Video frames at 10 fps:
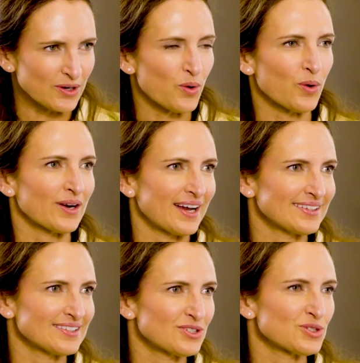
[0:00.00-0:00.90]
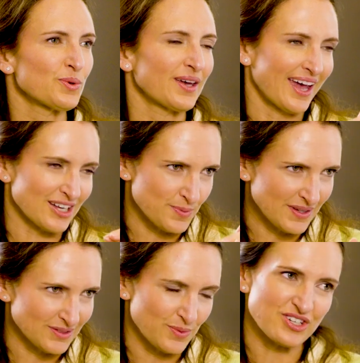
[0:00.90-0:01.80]
and correlated to
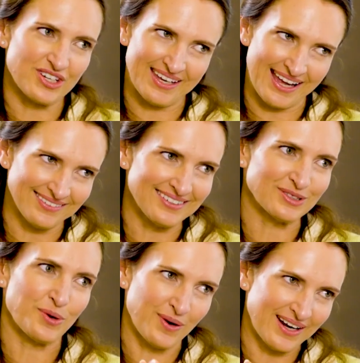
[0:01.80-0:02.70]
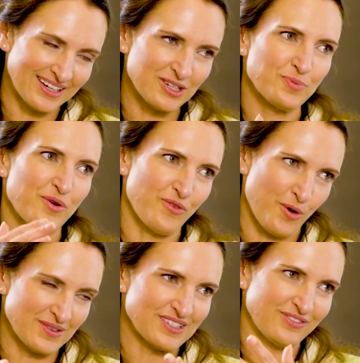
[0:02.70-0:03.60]
engagement, which again is correlated to
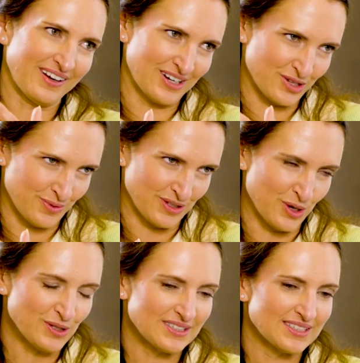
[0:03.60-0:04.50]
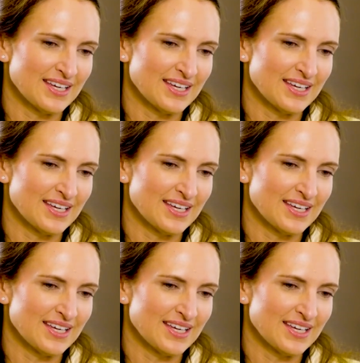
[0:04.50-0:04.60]
performance and financial results.